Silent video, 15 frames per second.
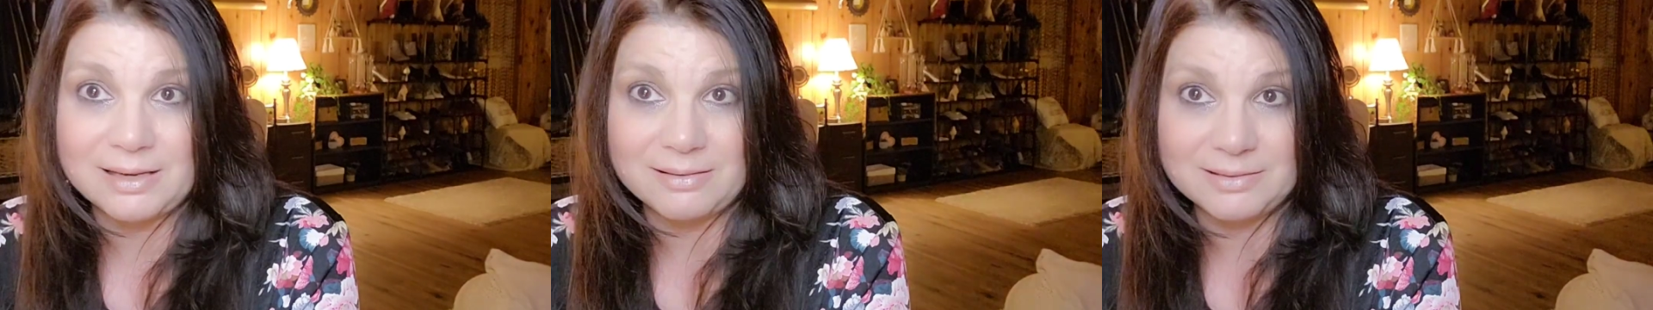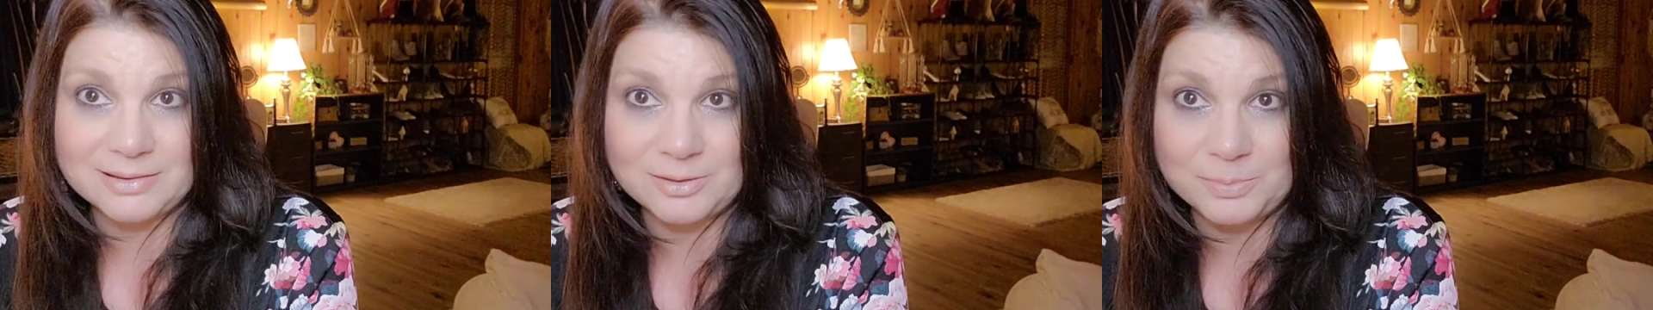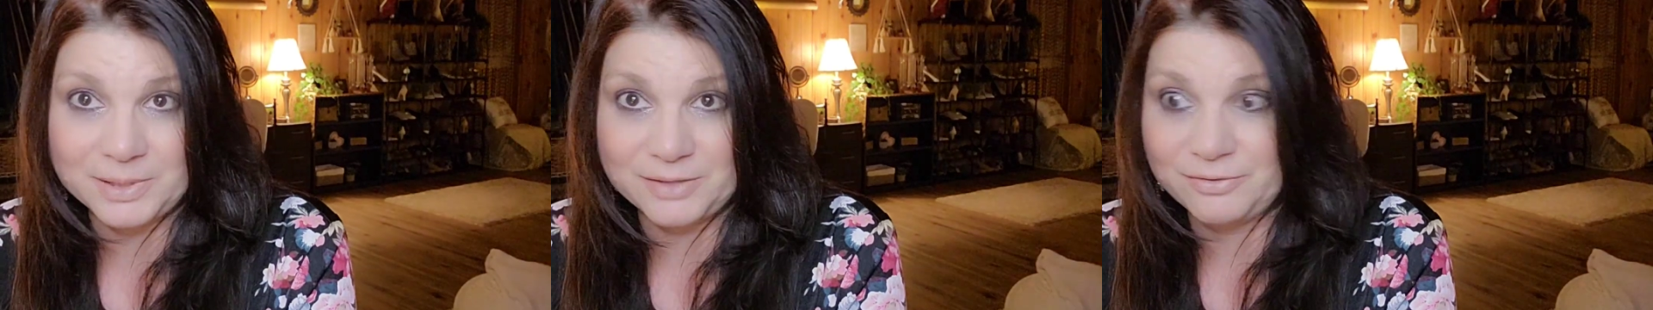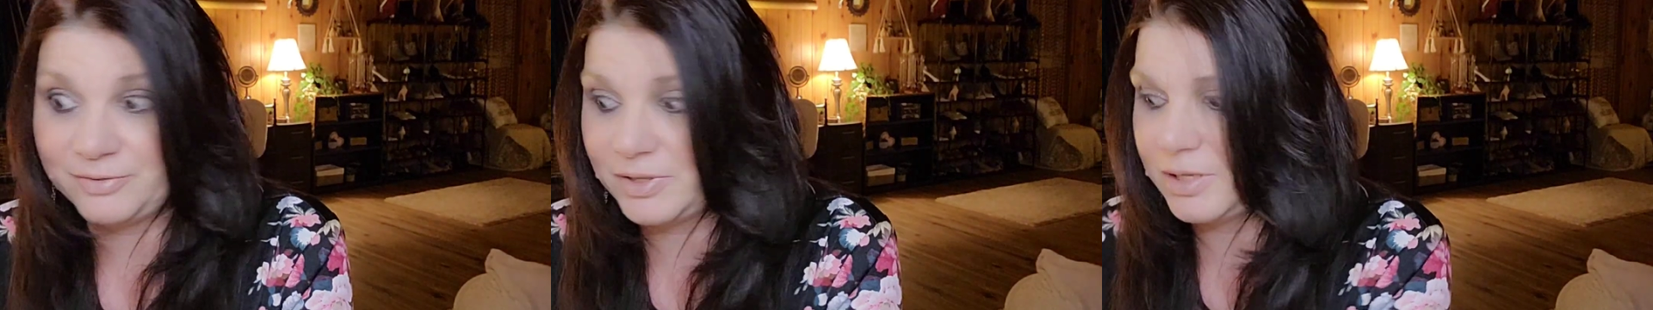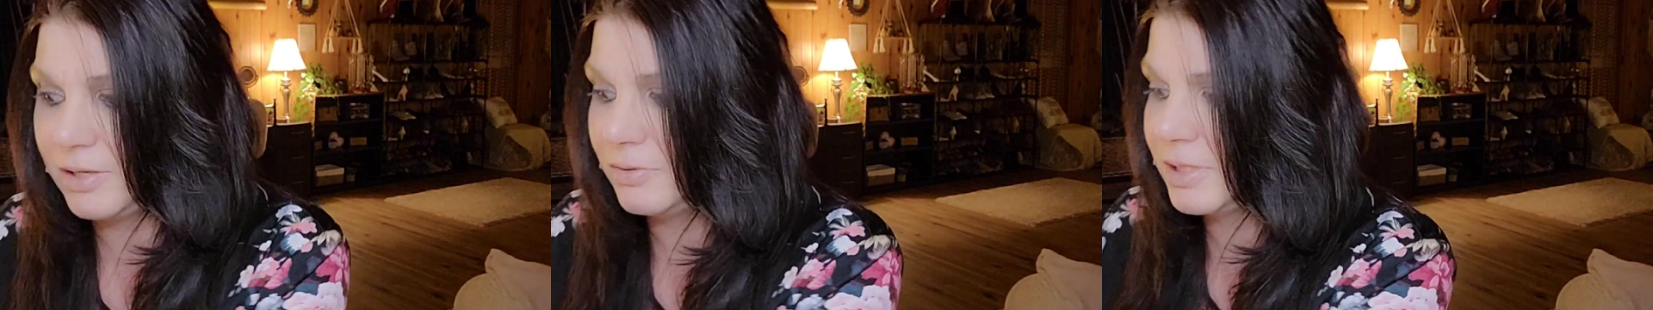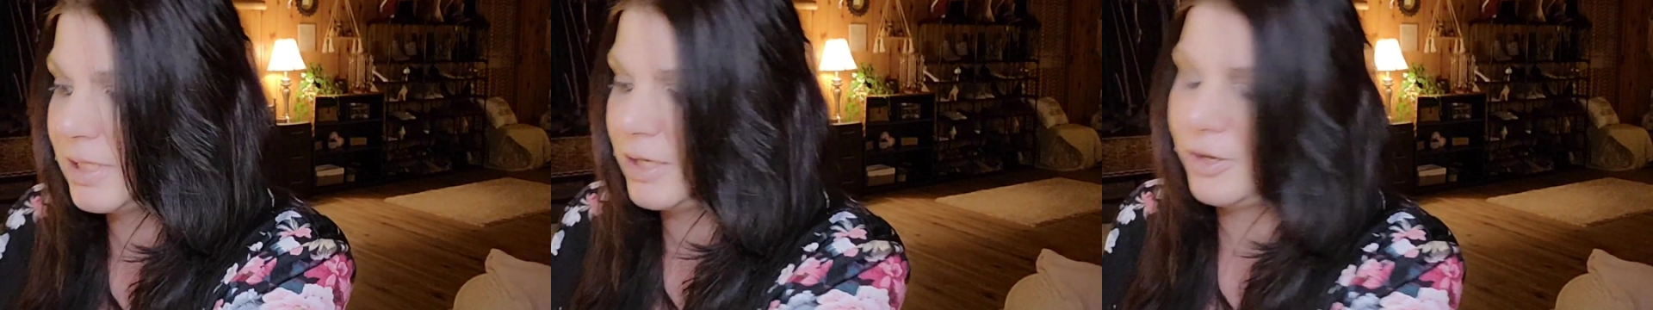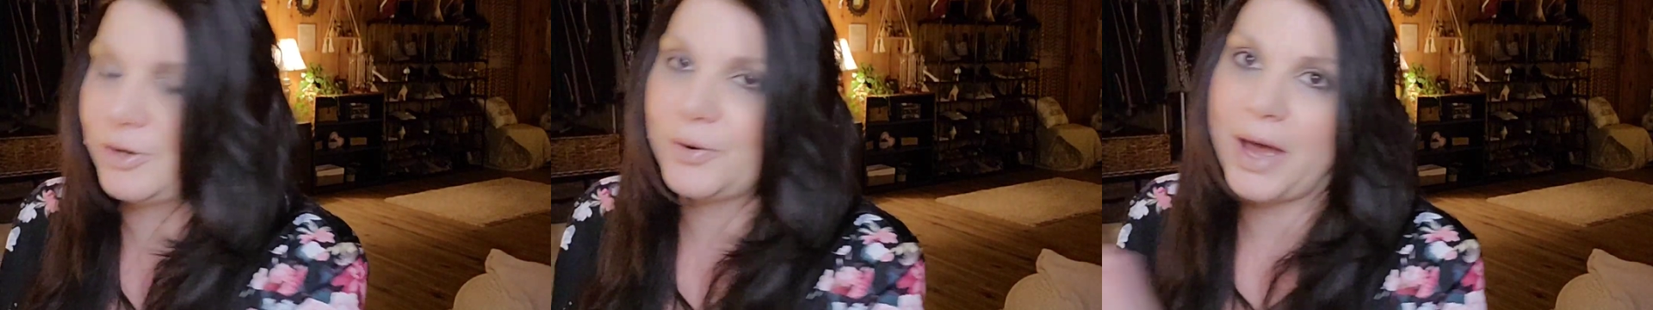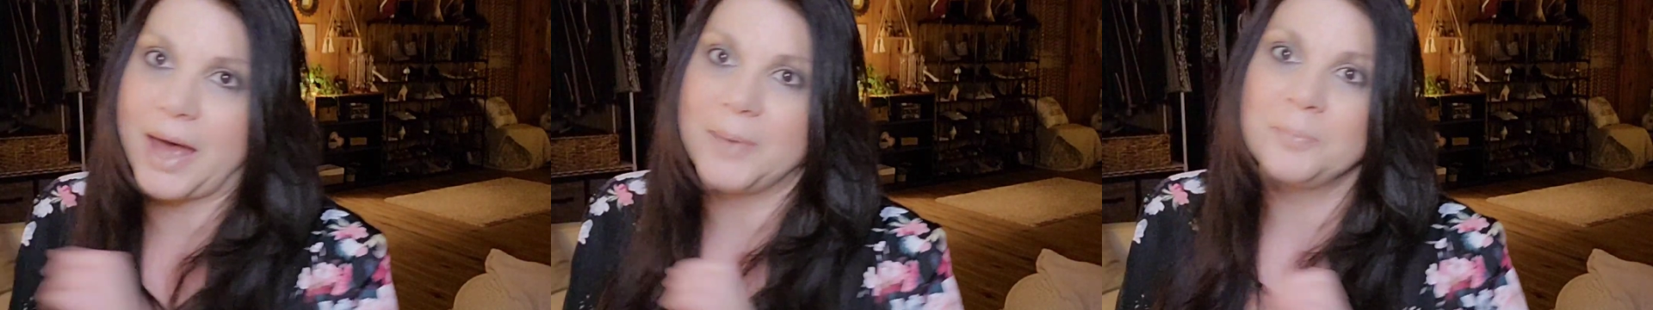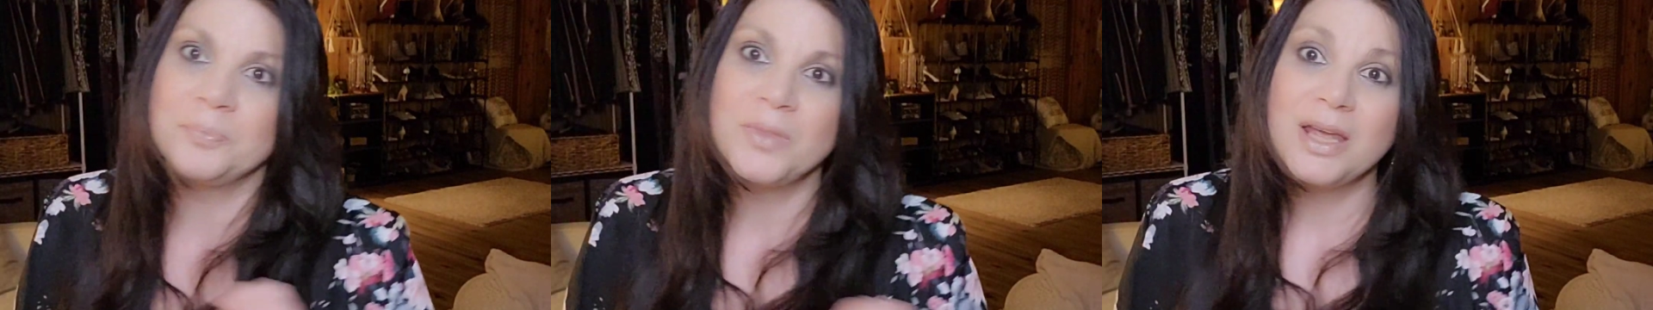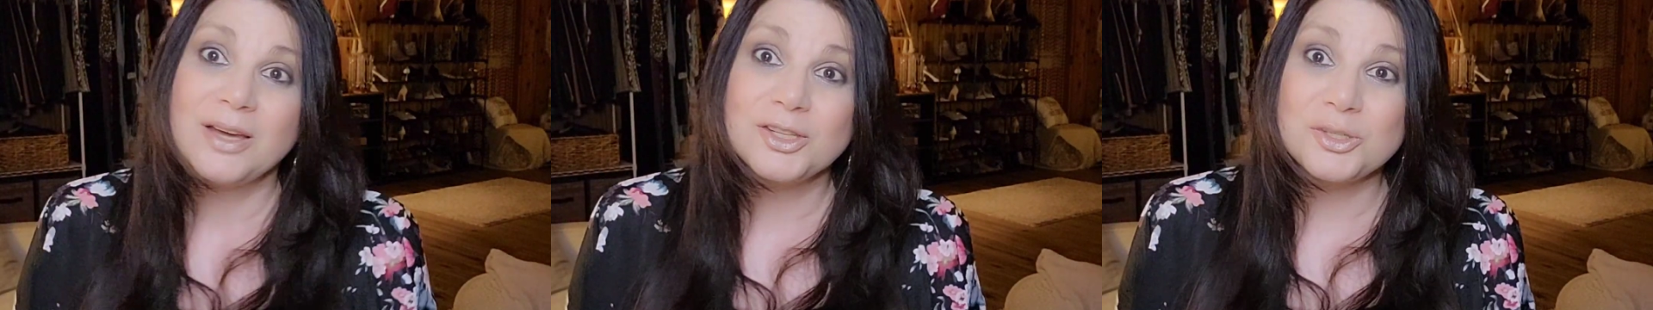a little bit of footnotes here, okay?
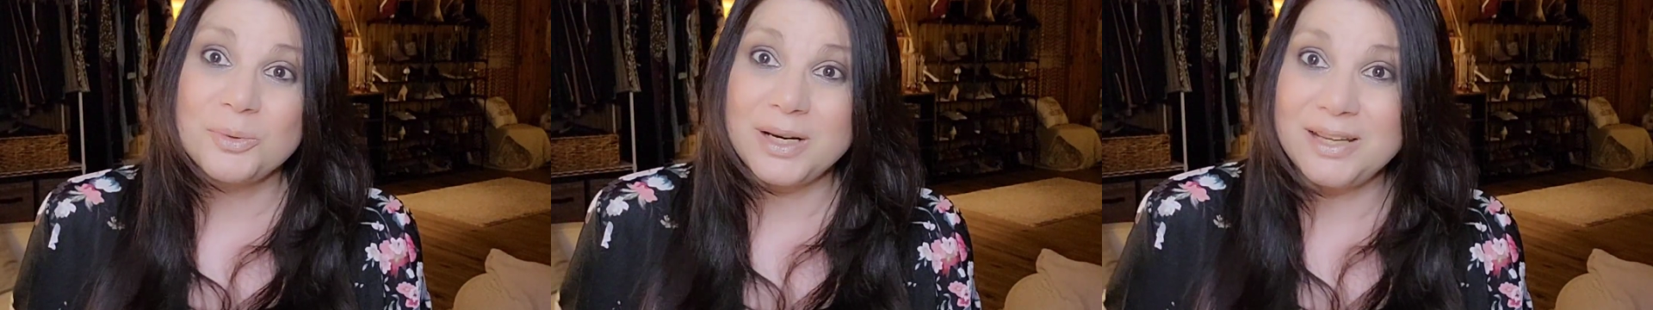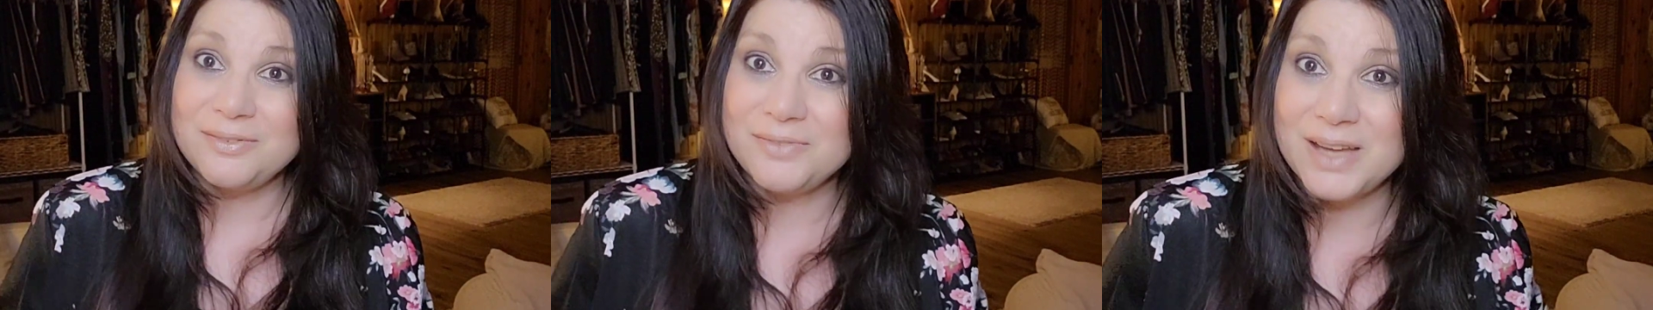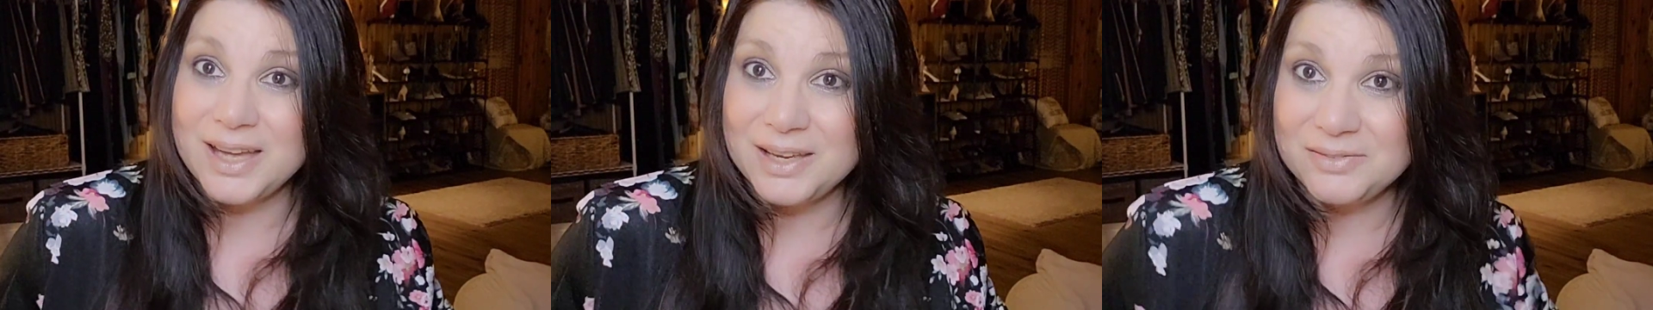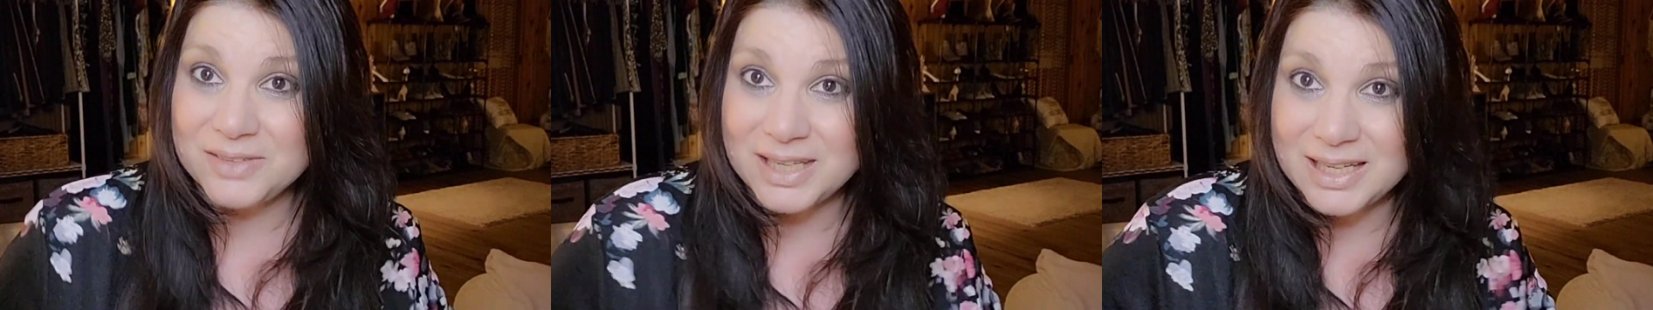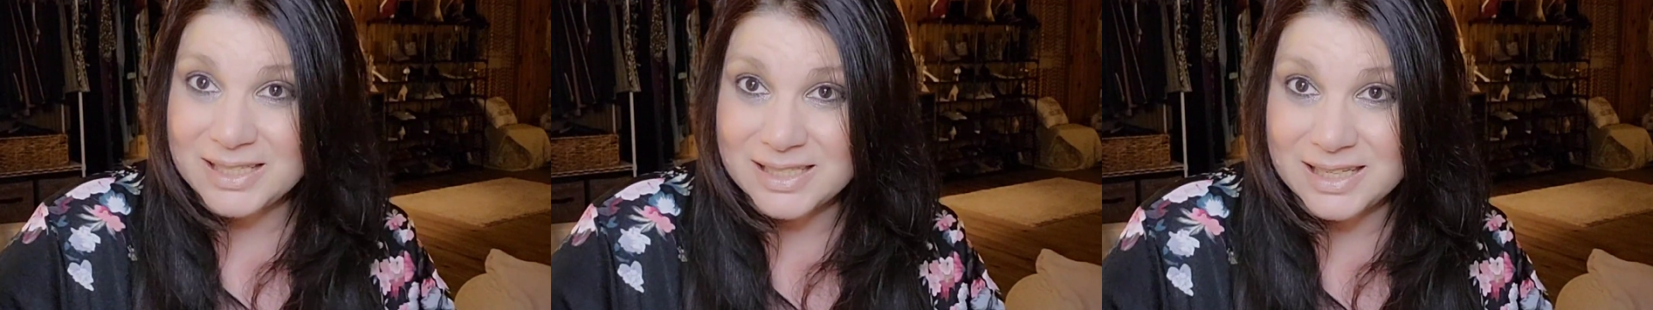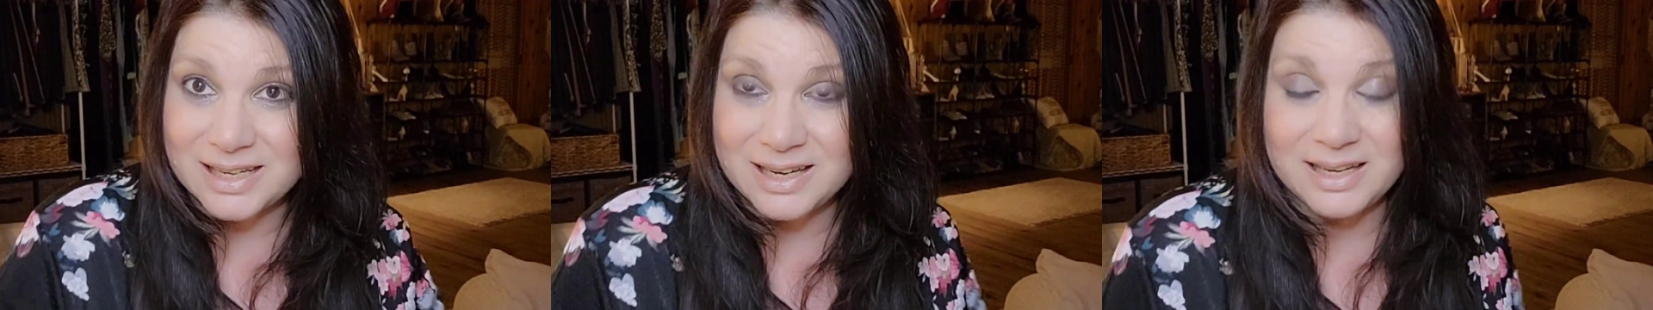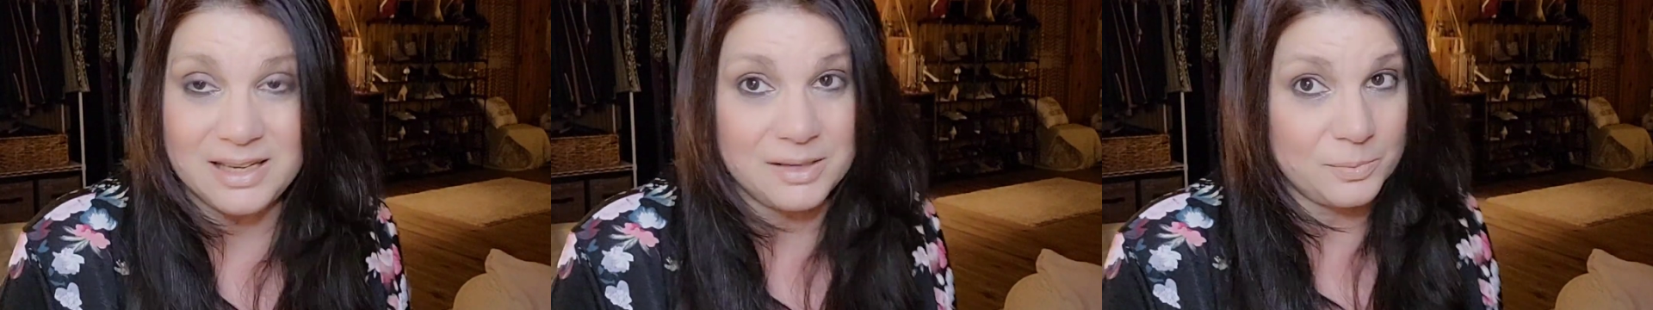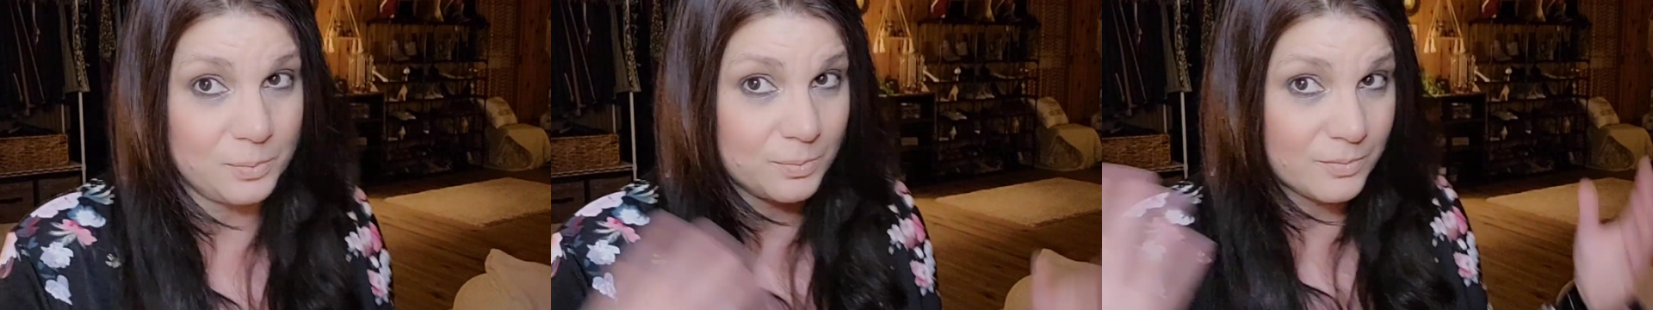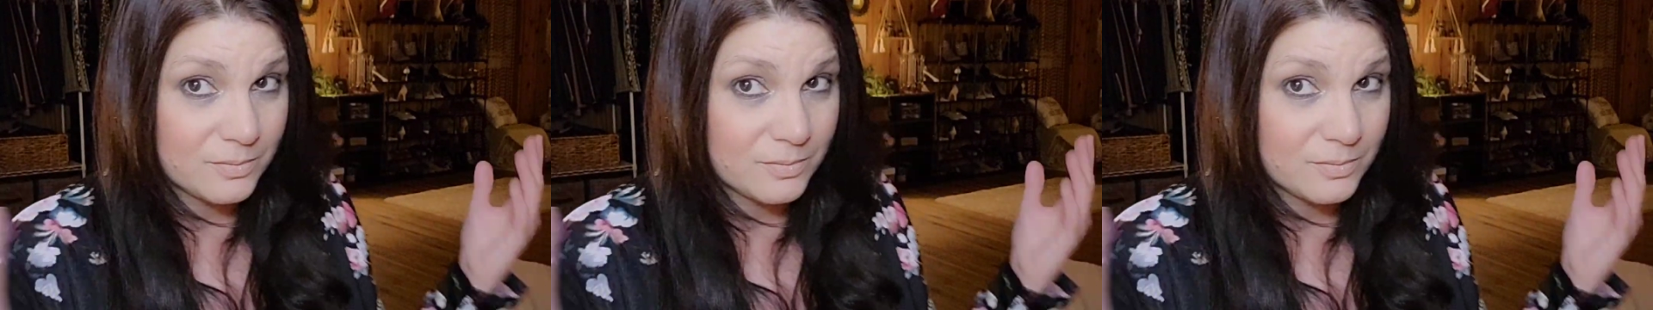$25.99.